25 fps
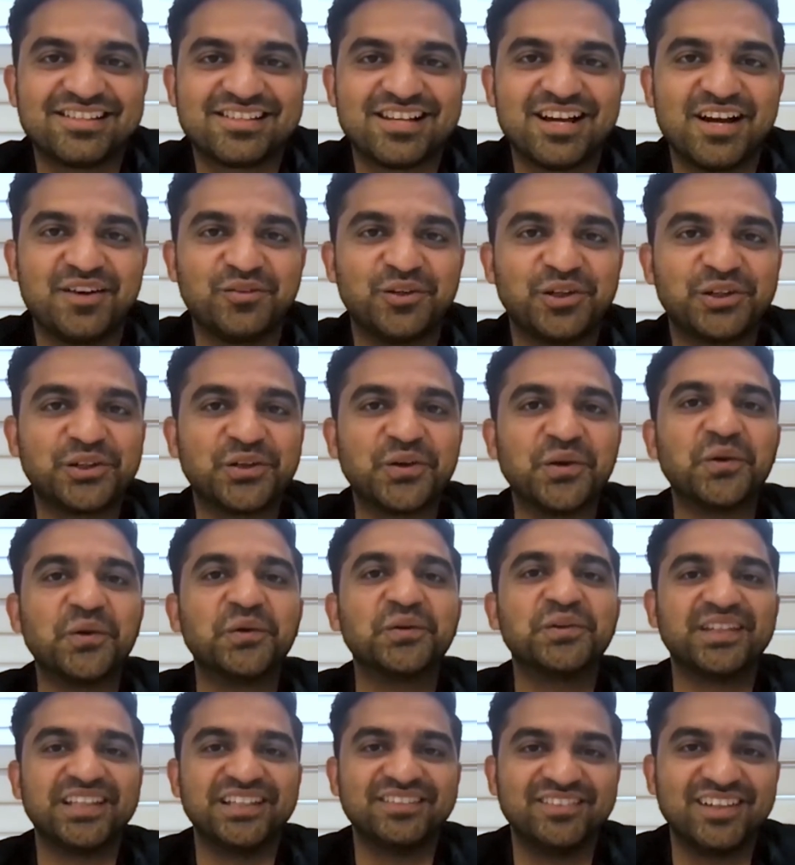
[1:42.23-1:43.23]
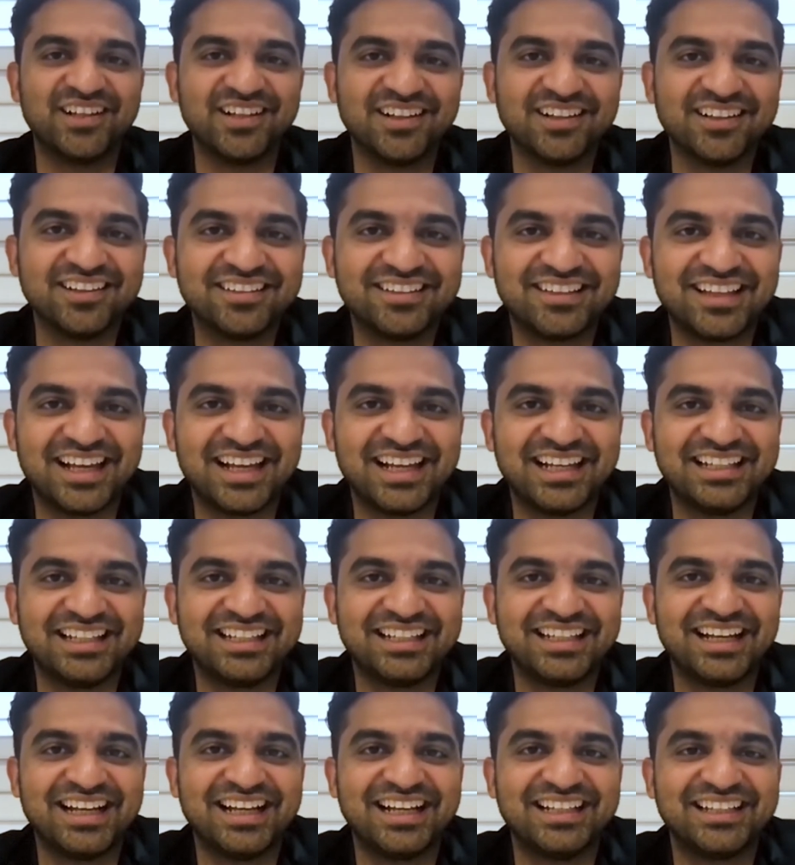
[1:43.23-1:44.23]
one cold email
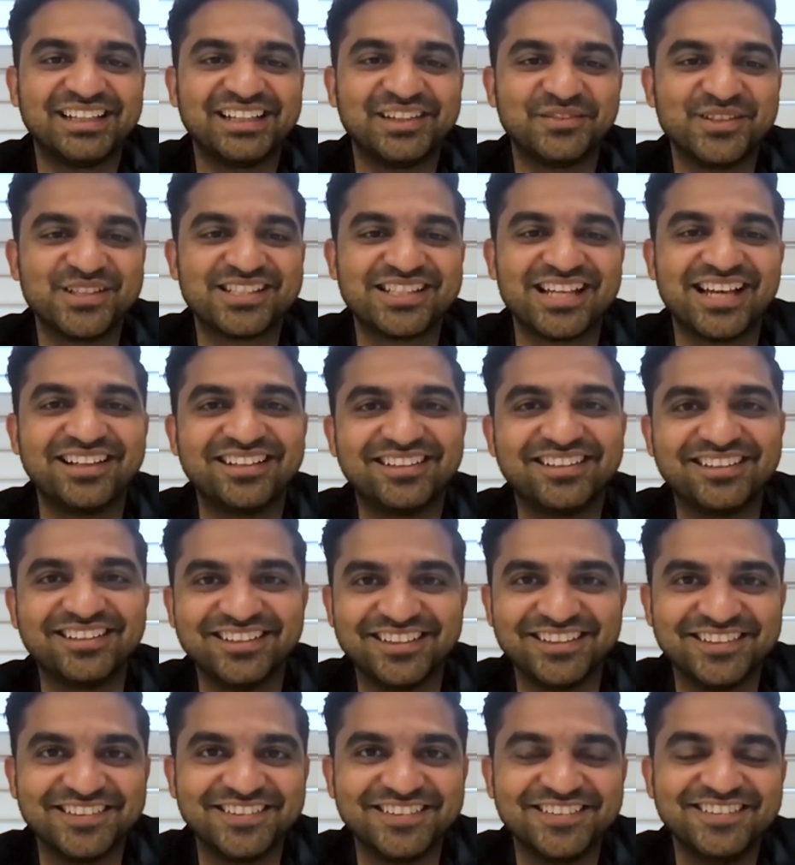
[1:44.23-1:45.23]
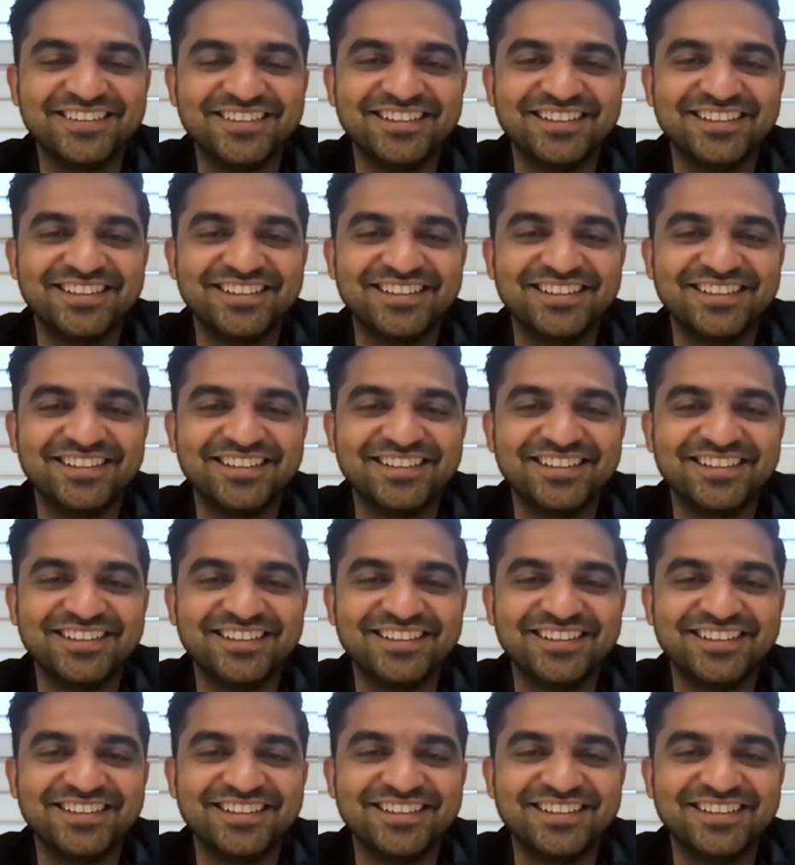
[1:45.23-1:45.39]
that we sent to you.